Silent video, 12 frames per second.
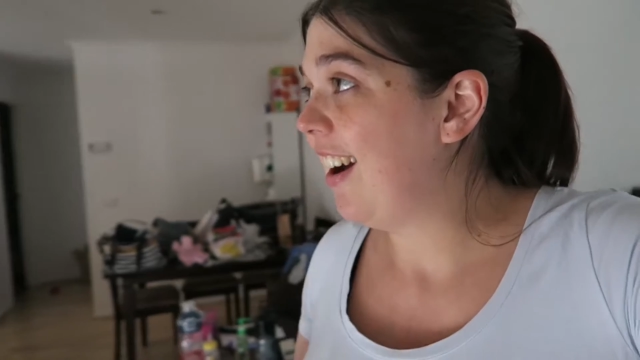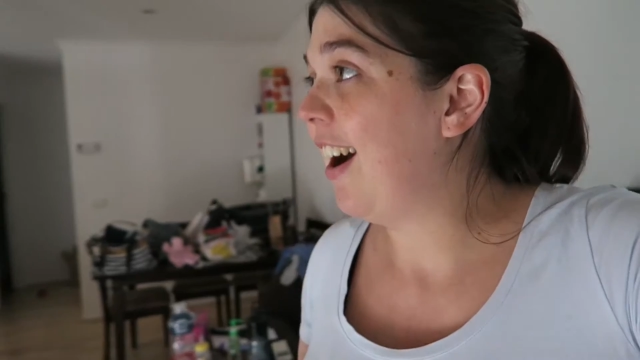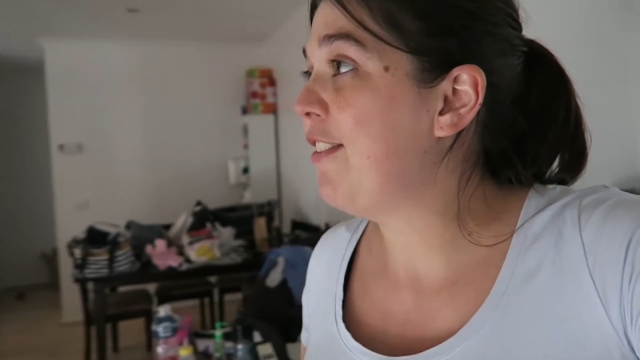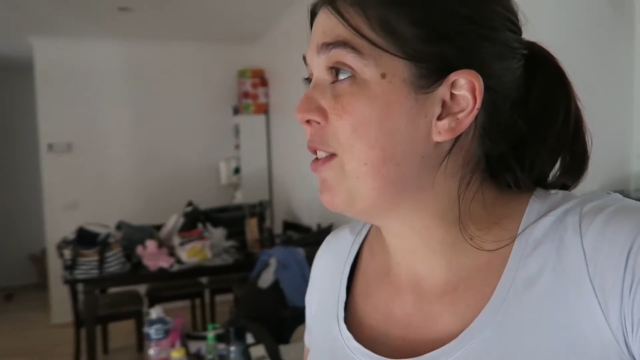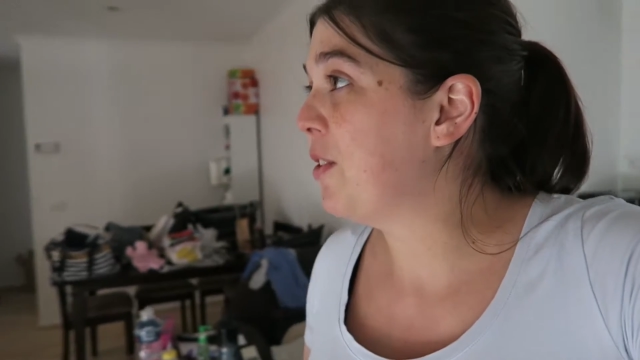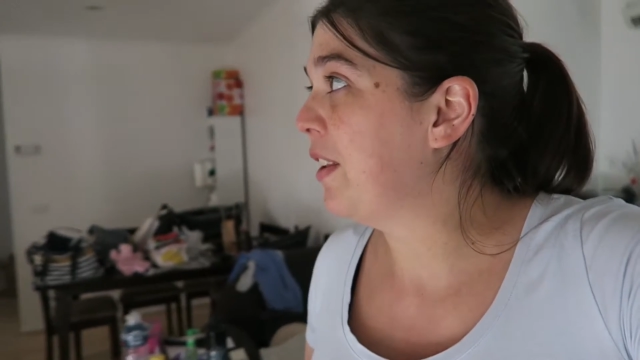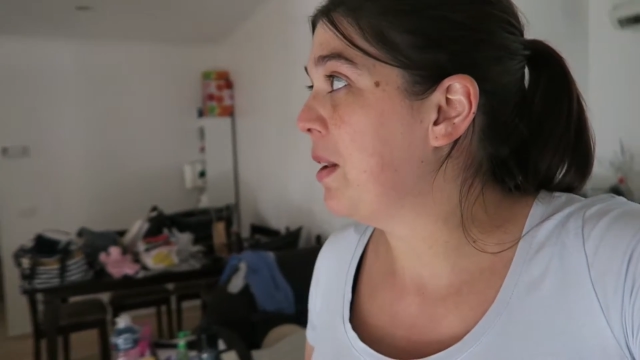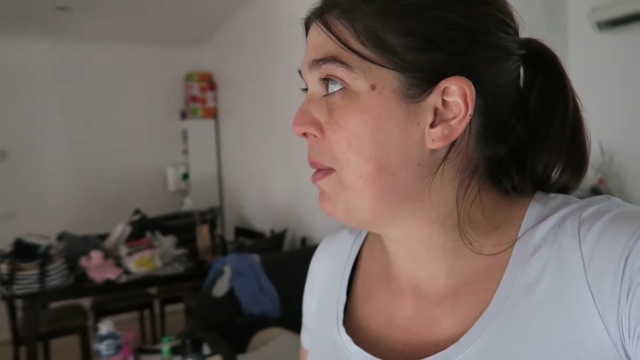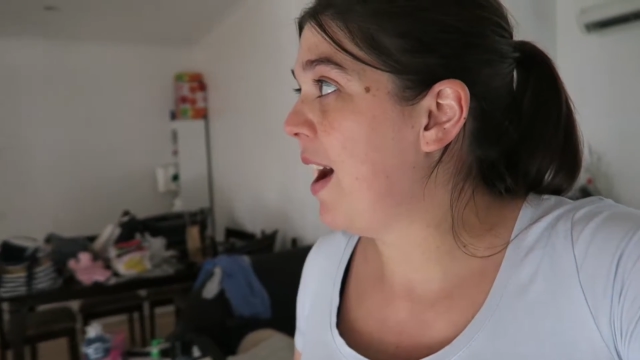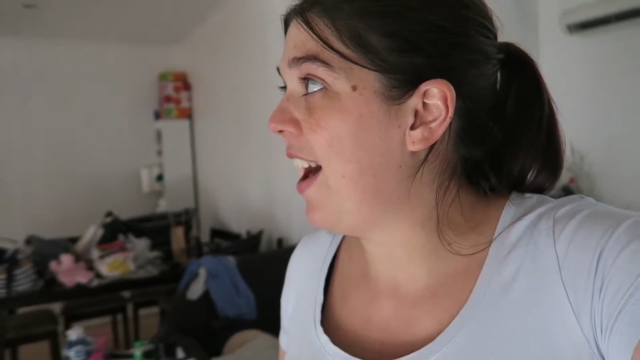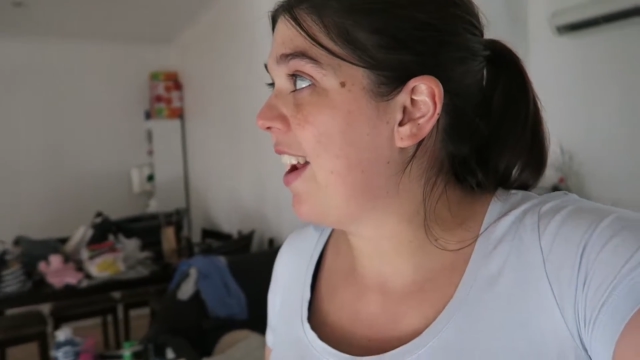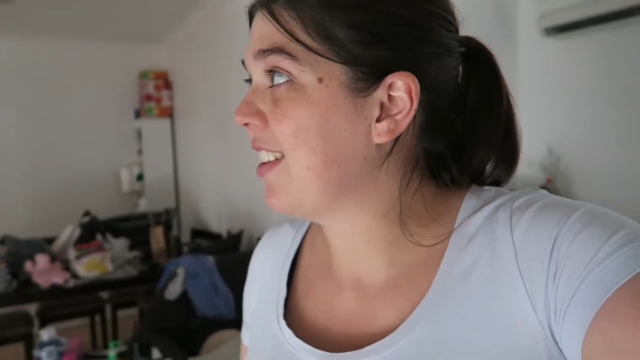I feel really
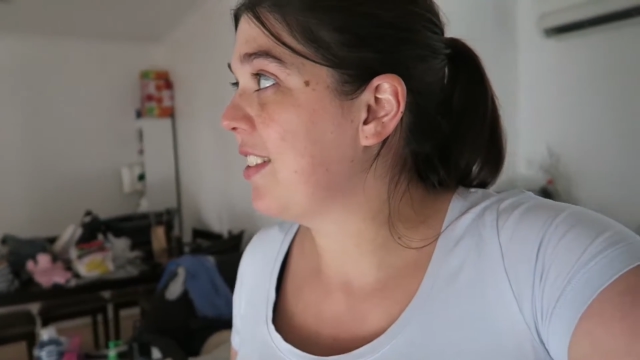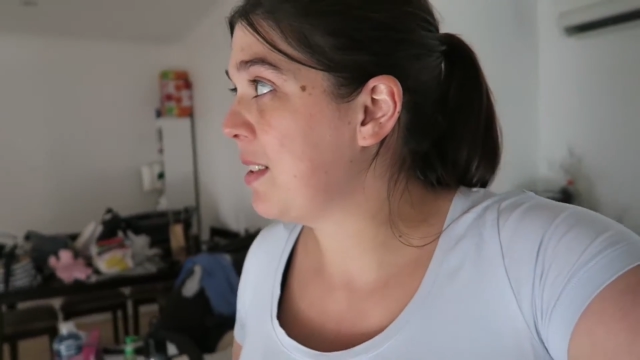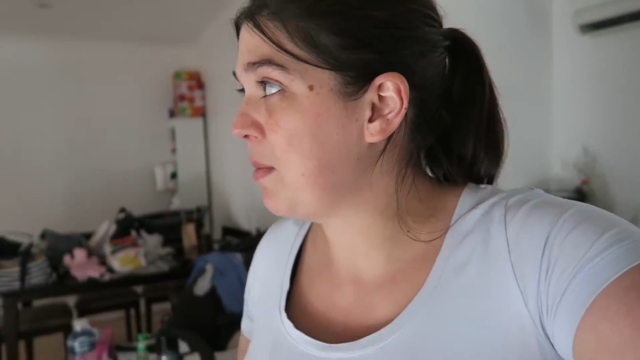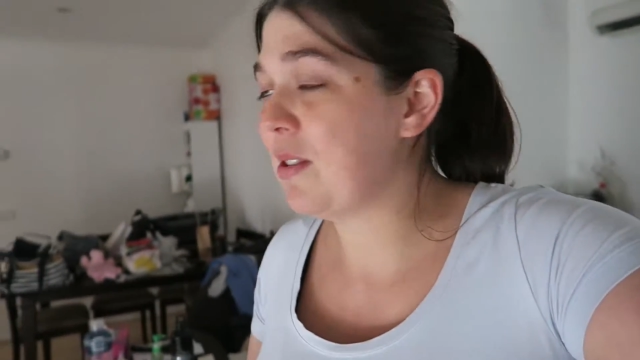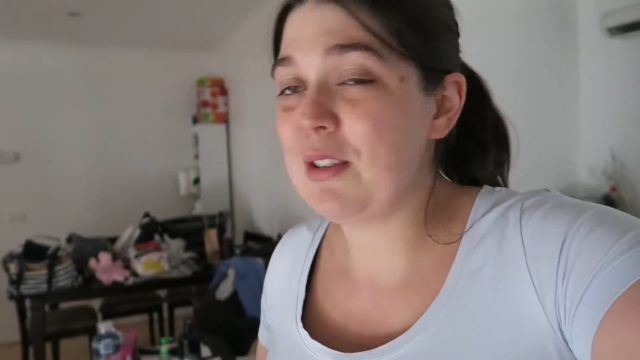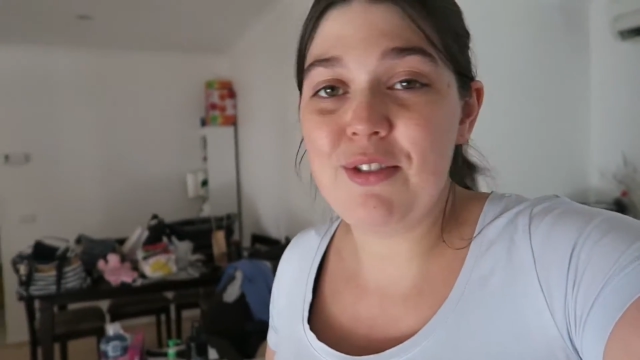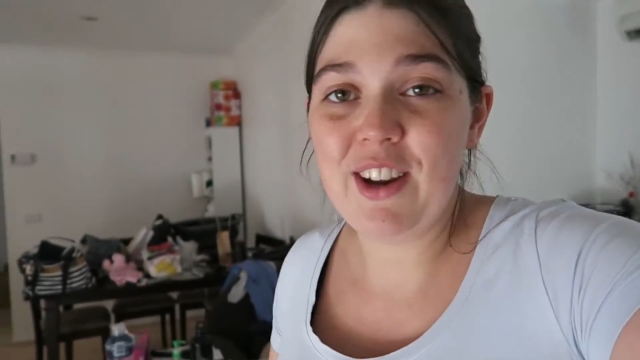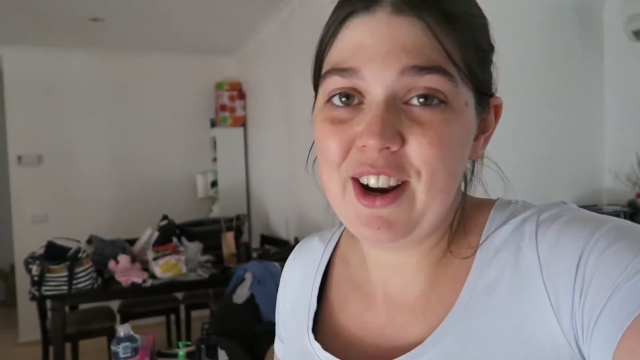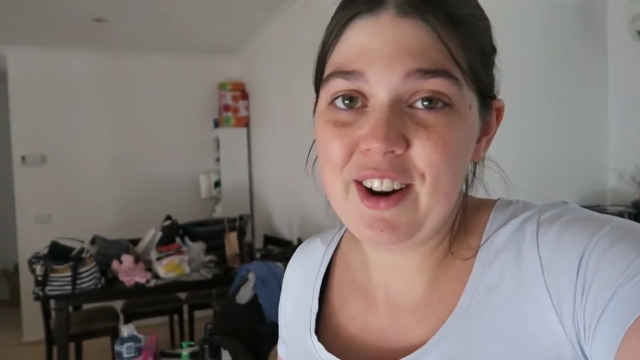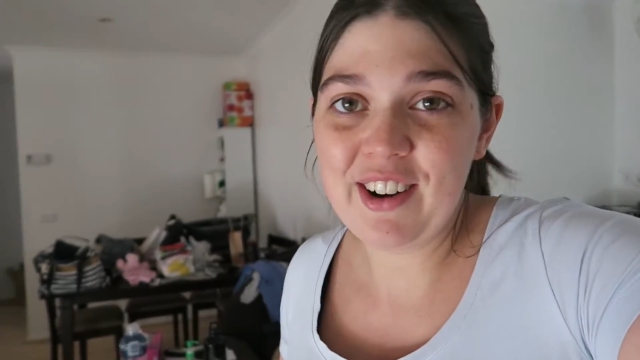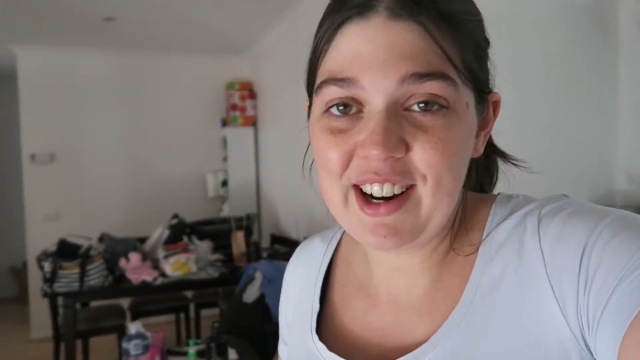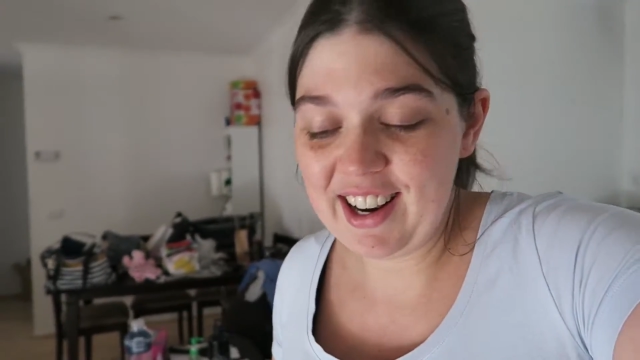bad because I'm supposed to feed
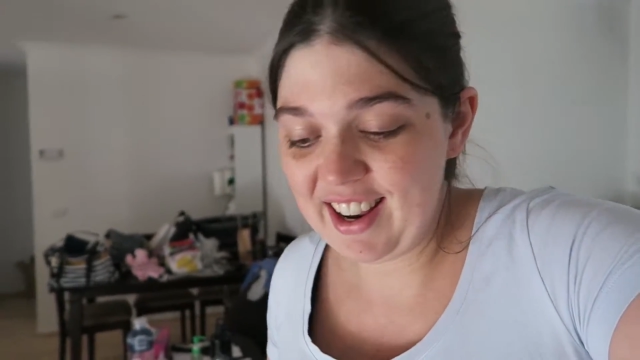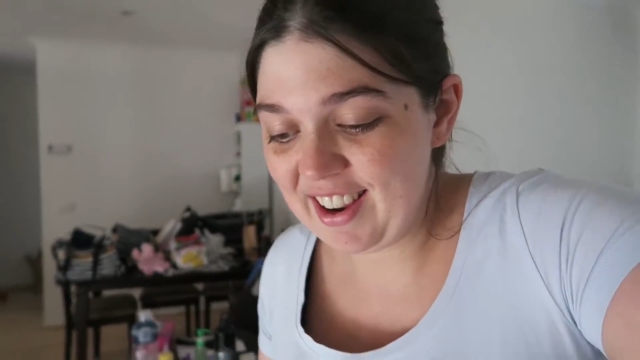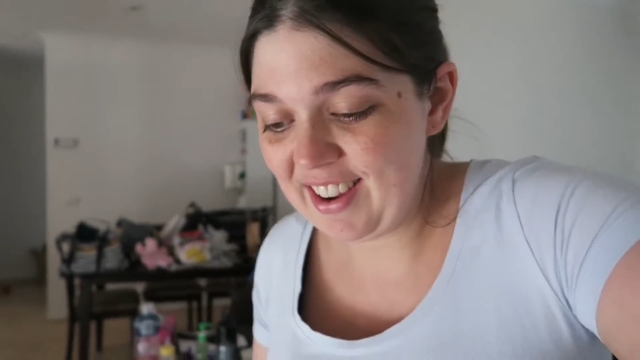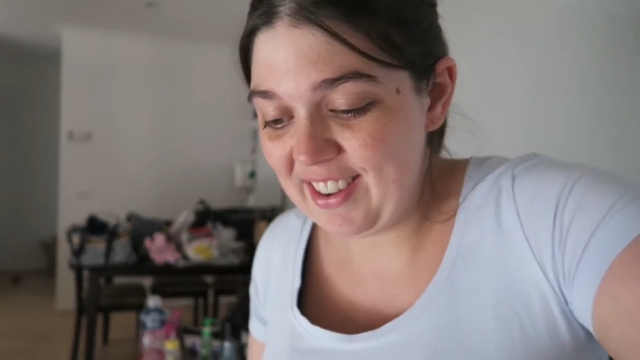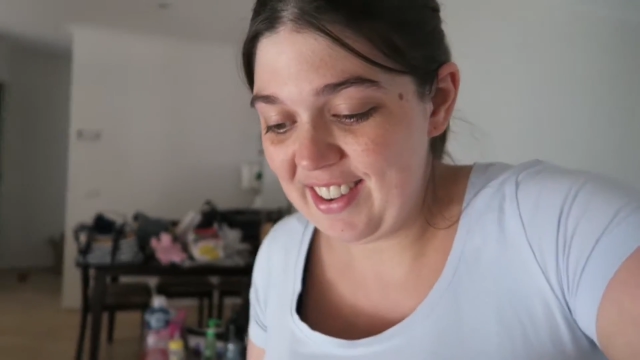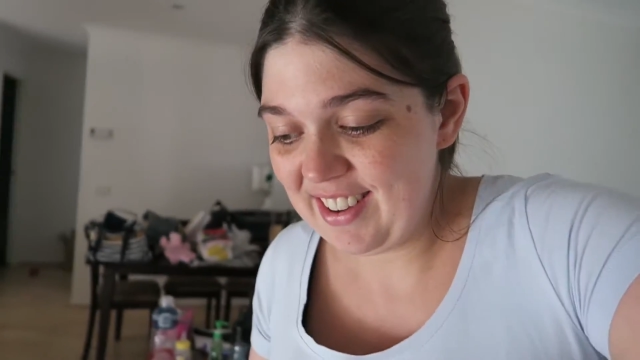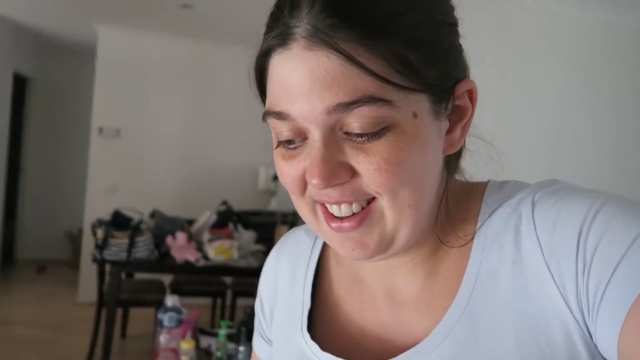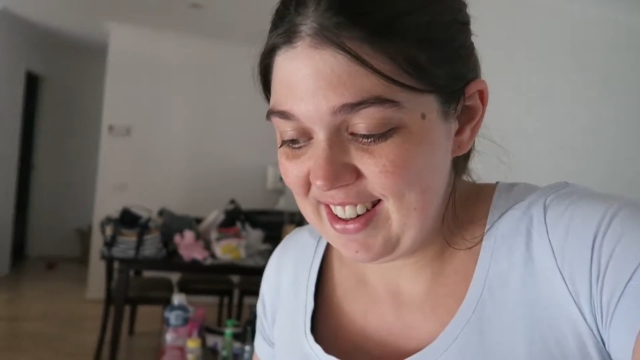her right now.